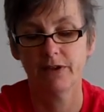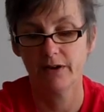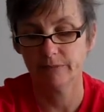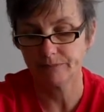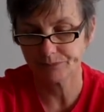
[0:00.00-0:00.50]

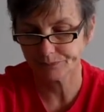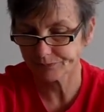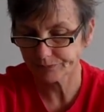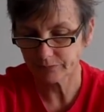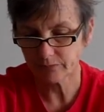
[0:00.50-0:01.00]
Now,
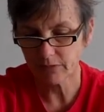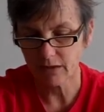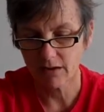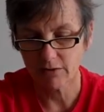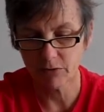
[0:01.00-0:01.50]

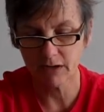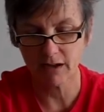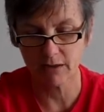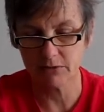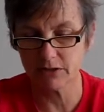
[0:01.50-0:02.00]
and when it
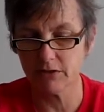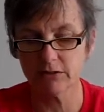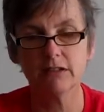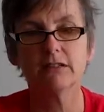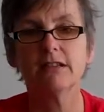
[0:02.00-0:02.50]
comes to
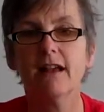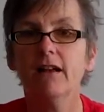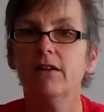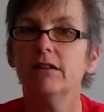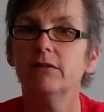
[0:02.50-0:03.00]
your little
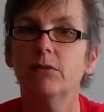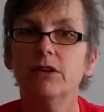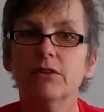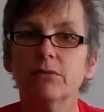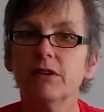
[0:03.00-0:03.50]
town and
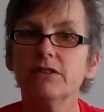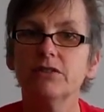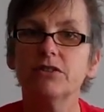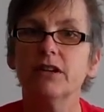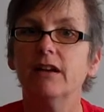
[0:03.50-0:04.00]
what you're
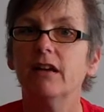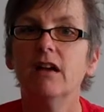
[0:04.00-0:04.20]
researching,